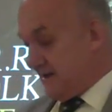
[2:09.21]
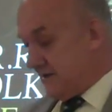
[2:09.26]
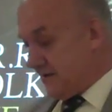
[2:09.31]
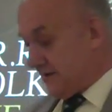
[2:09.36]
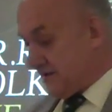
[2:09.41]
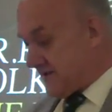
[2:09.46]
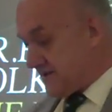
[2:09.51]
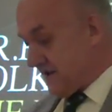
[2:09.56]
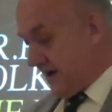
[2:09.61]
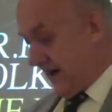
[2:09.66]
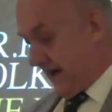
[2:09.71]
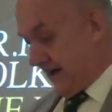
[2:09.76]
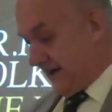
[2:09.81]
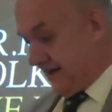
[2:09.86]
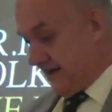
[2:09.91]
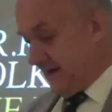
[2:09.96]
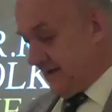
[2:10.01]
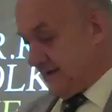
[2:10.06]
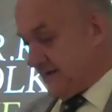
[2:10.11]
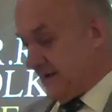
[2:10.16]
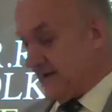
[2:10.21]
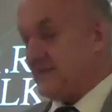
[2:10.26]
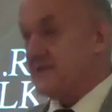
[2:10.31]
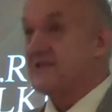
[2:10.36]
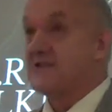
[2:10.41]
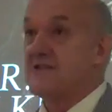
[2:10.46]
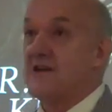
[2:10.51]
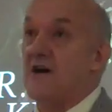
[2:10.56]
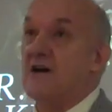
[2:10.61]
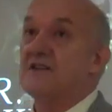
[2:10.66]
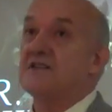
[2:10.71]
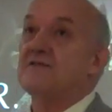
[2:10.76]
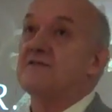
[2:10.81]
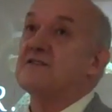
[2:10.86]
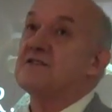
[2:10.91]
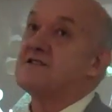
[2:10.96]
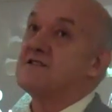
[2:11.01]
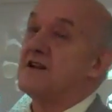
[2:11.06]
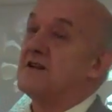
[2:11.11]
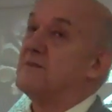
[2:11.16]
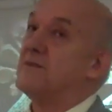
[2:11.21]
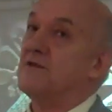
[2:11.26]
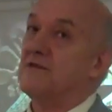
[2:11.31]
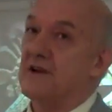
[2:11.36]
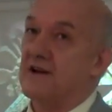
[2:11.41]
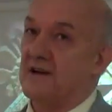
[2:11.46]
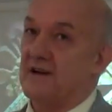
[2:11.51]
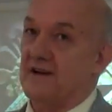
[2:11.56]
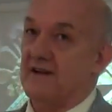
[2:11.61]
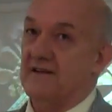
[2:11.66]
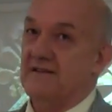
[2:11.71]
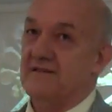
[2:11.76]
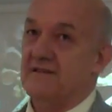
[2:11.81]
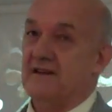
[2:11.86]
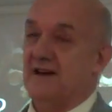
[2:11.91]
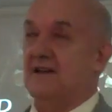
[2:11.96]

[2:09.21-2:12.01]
You could say that the start of the Silmarillion,